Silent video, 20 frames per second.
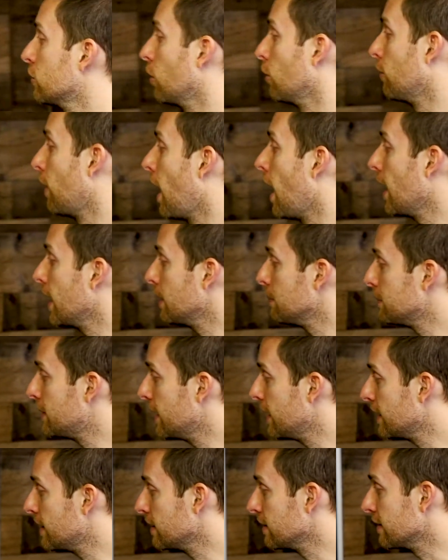So if I am
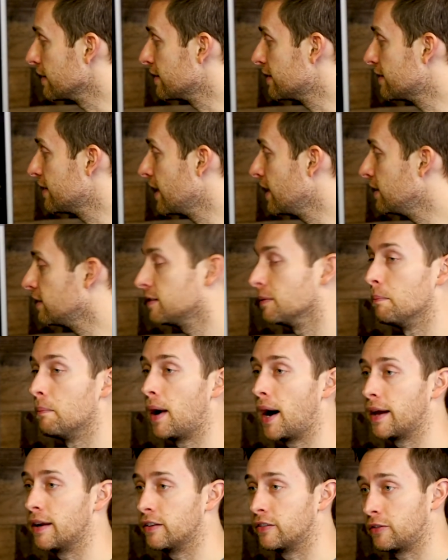taking the Saints
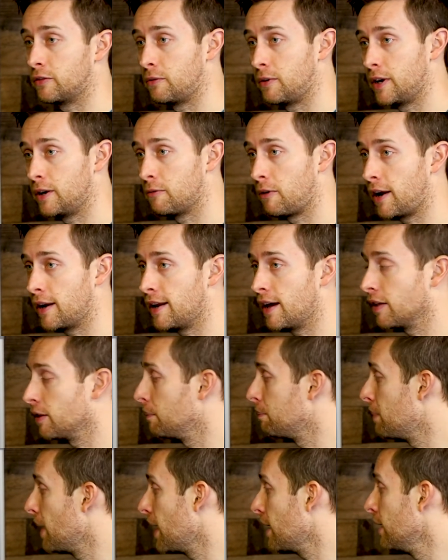-3 right now,
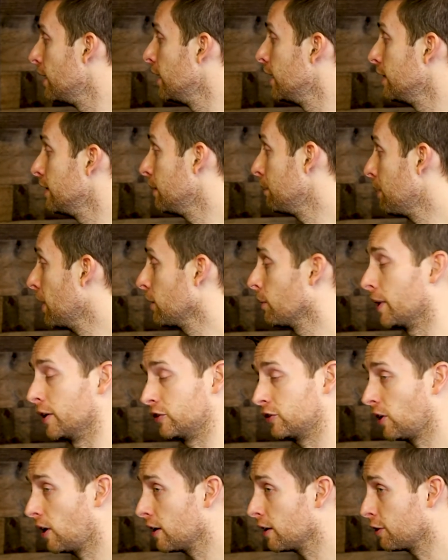the bet, by the way,
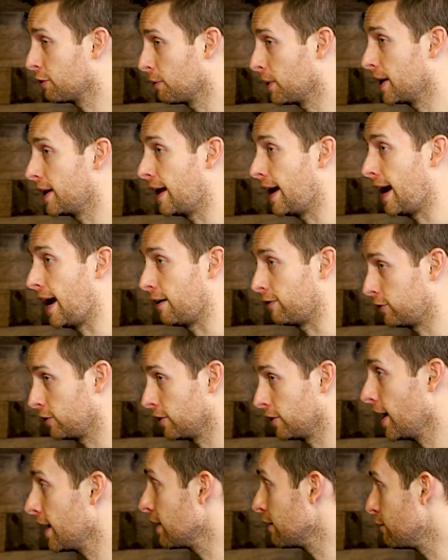start at 3.5.
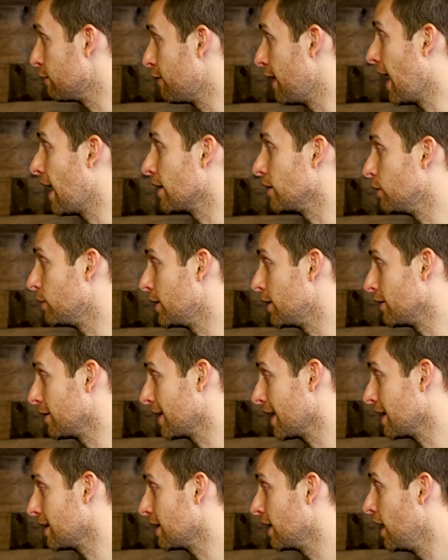getting value here.
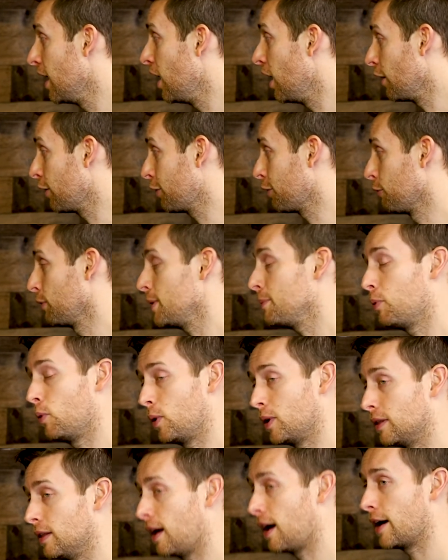You're getting a
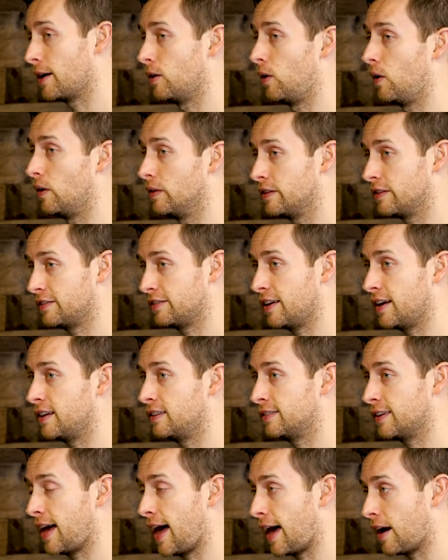3-point line on the
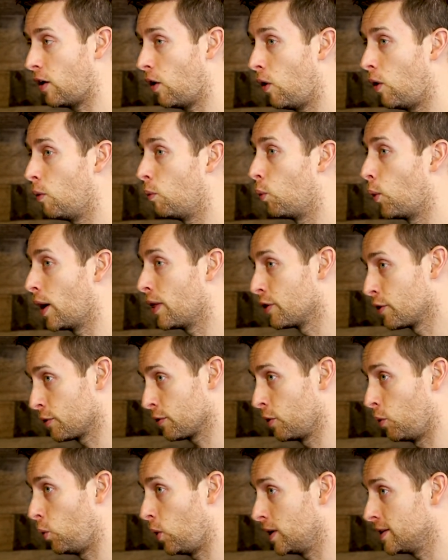Saints at home when
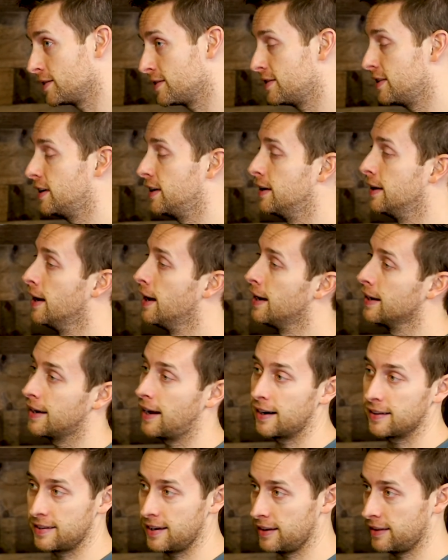they're the 1 seed.
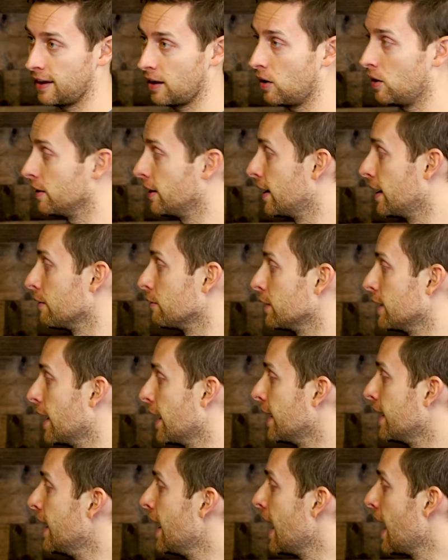Got to take that all day, every day.